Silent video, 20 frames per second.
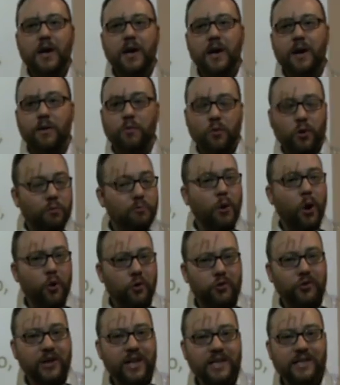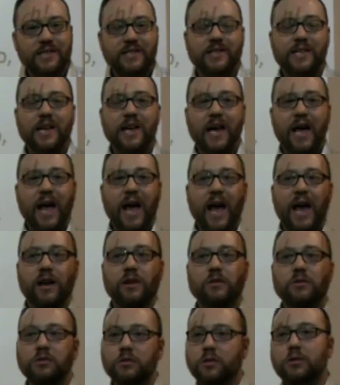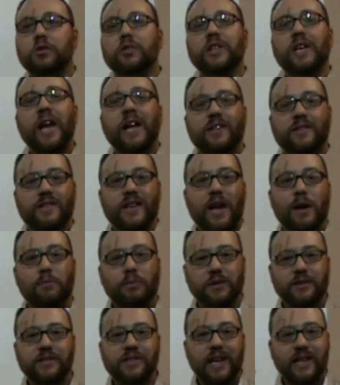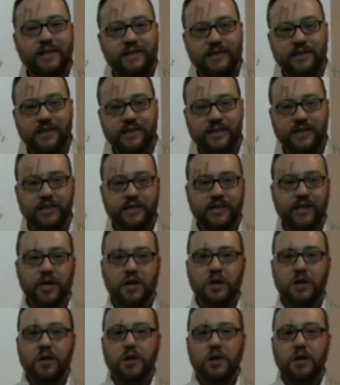both lists, and create sample sentences.